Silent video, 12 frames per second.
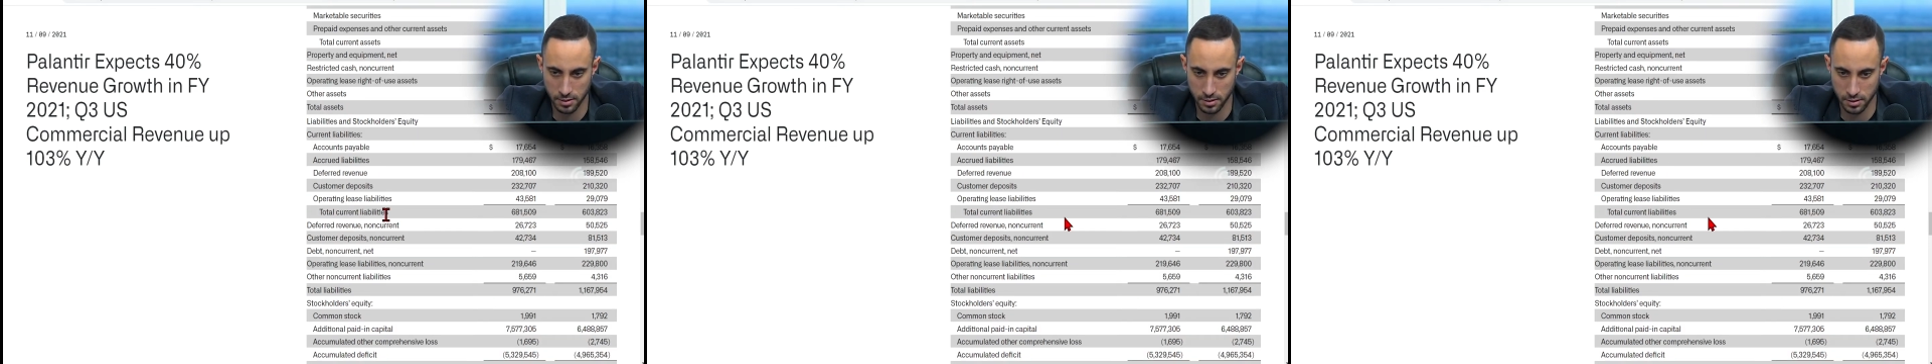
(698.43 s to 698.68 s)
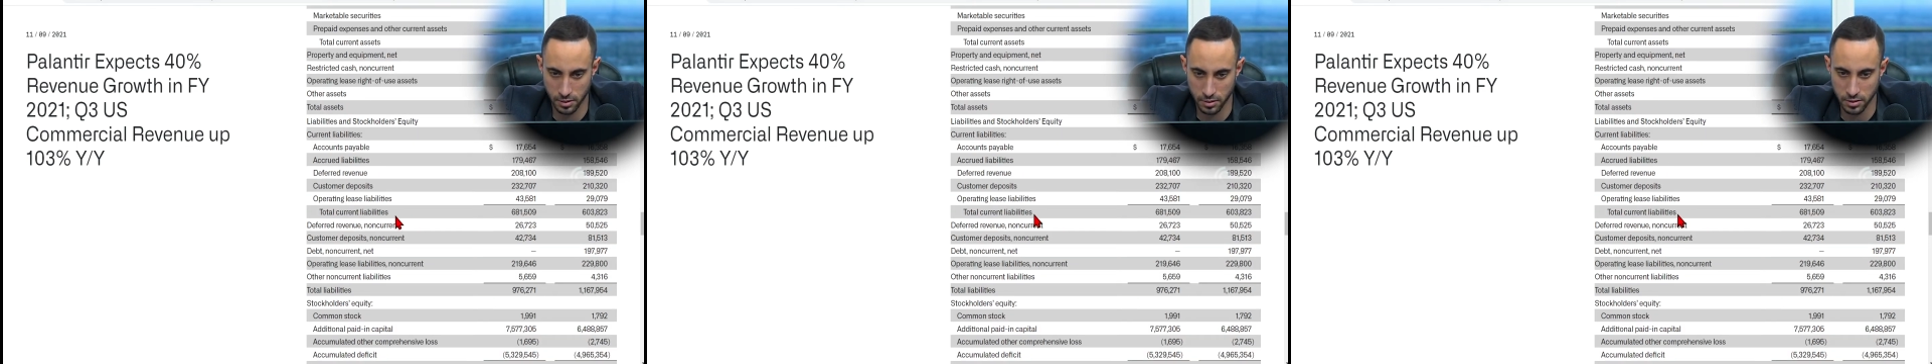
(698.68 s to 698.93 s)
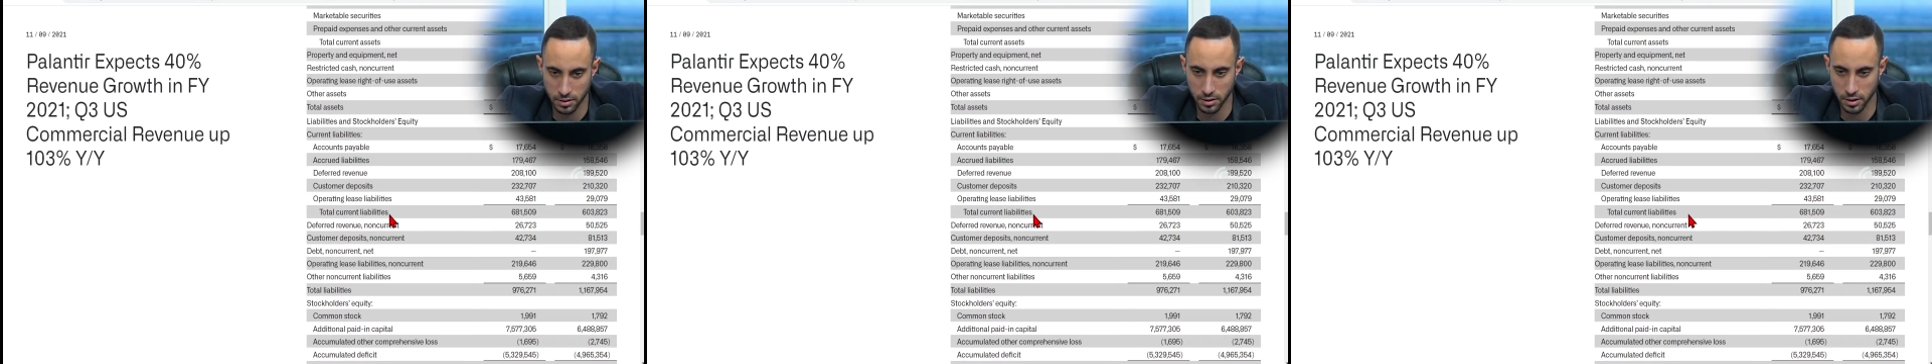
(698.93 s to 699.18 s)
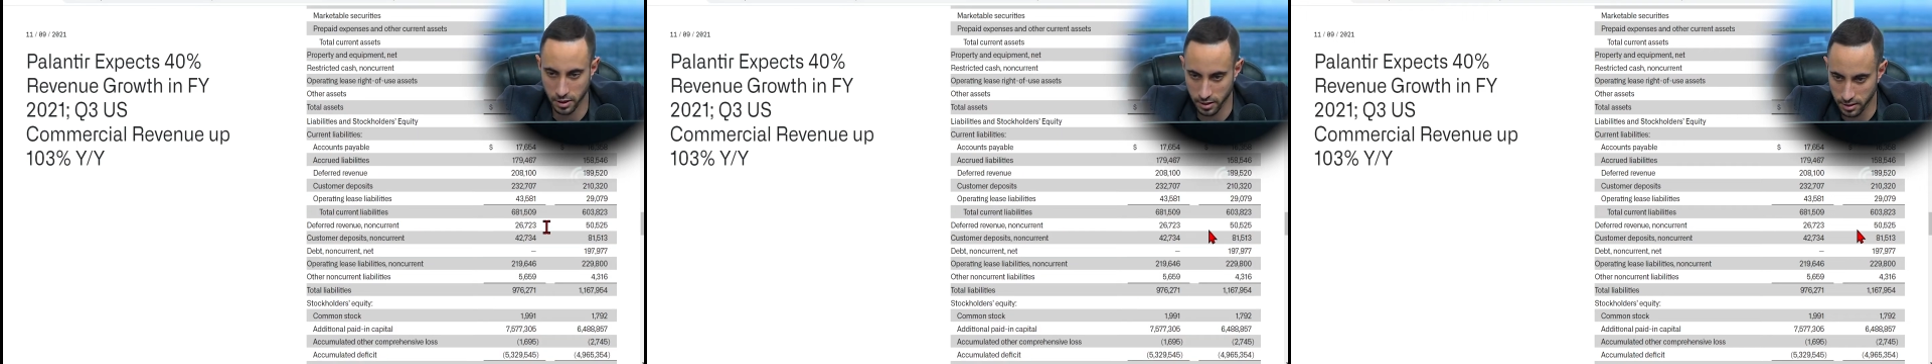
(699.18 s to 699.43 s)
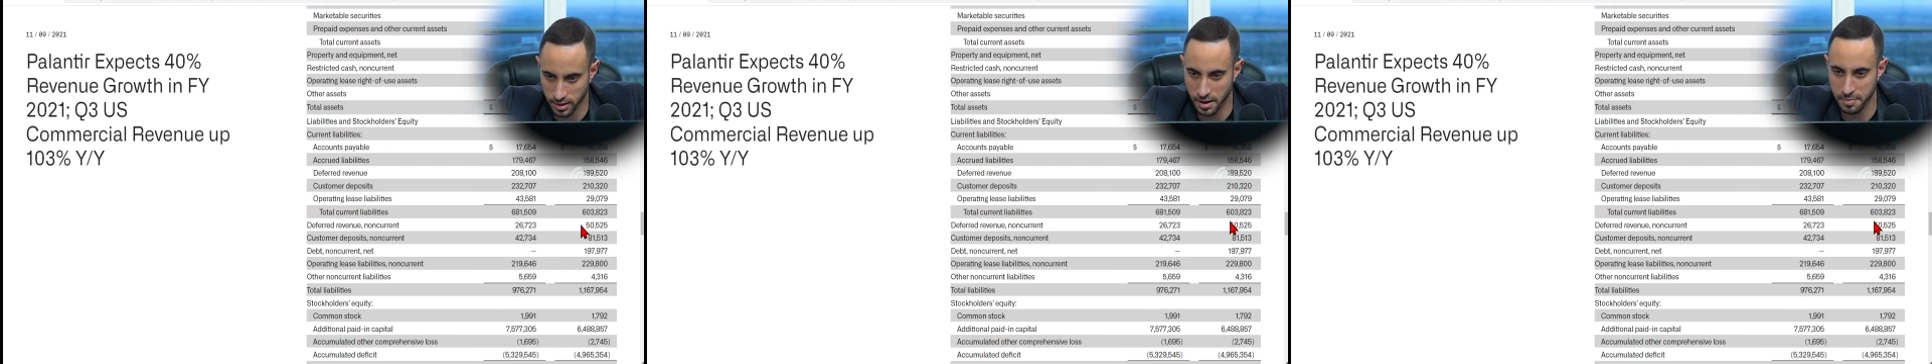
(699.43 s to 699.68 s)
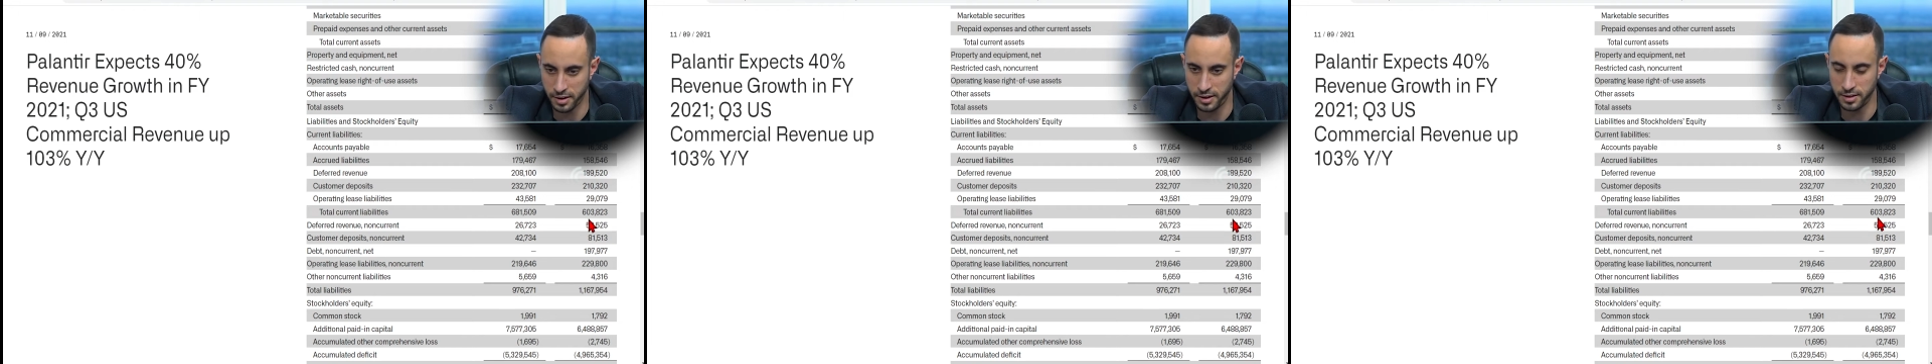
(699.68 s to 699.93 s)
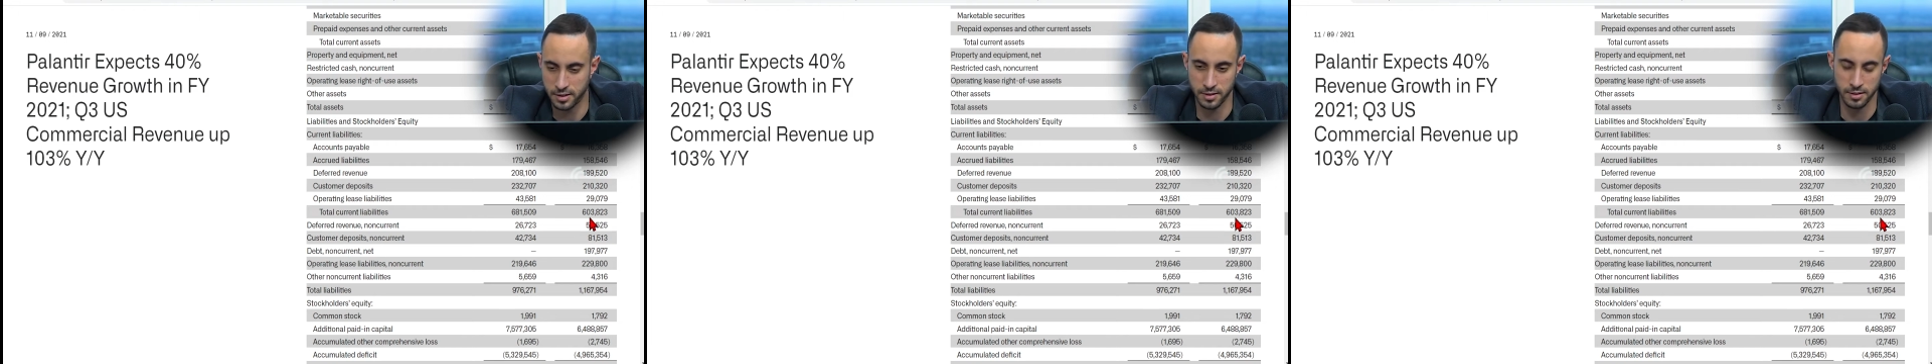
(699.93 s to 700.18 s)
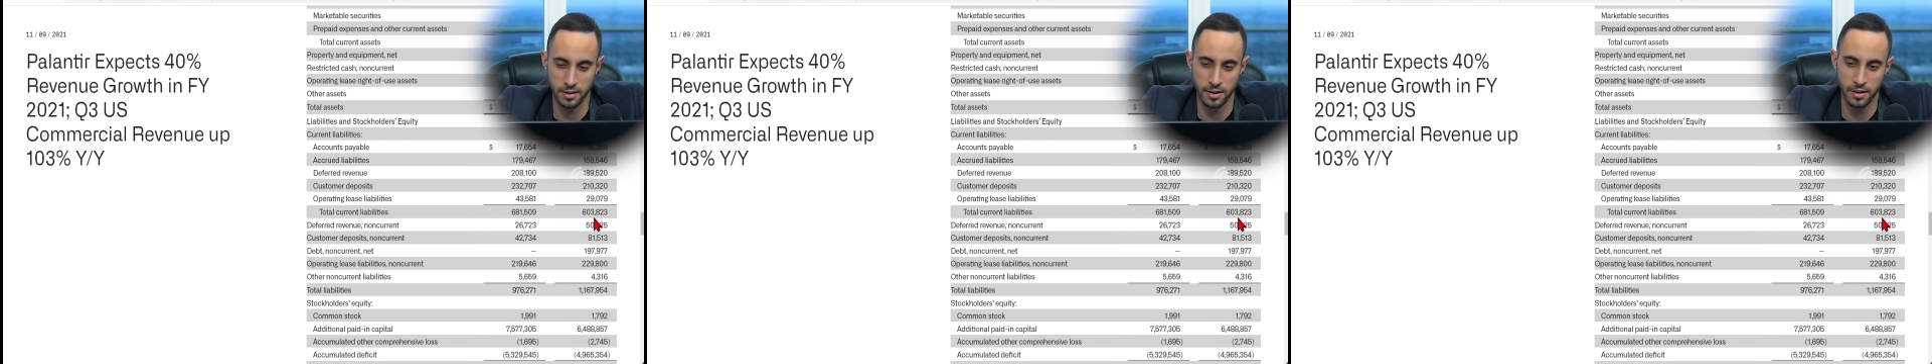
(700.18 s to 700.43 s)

total current liabilities,